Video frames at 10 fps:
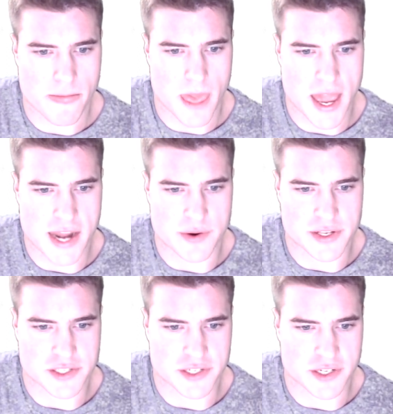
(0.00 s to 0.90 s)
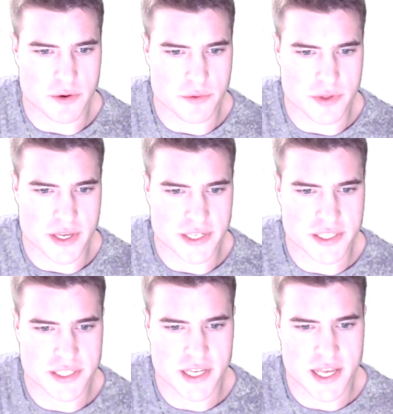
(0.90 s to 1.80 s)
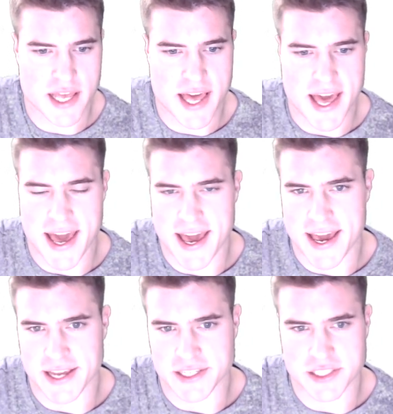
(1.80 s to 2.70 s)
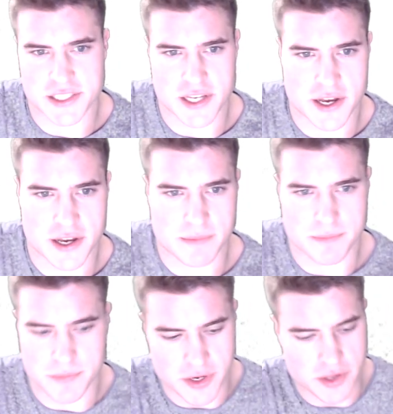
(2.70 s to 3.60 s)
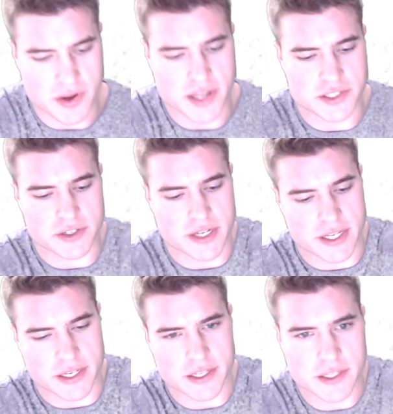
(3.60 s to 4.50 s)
anyway, so you can go through this and, um, you know, you enter in